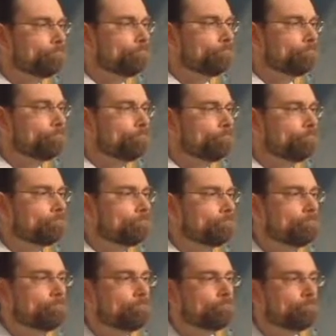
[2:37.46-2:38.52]

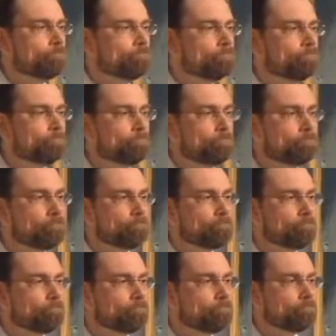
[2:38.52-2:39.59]

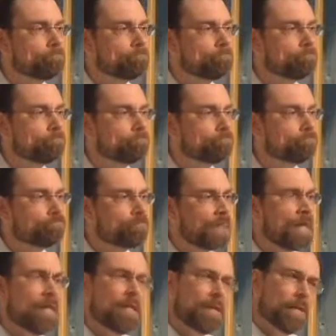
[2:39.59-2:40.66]

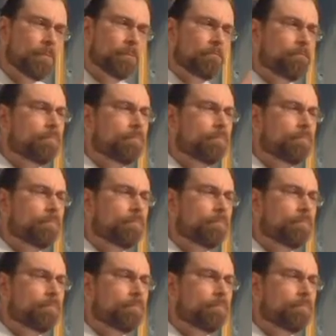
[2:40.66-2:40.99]
(no one is talking)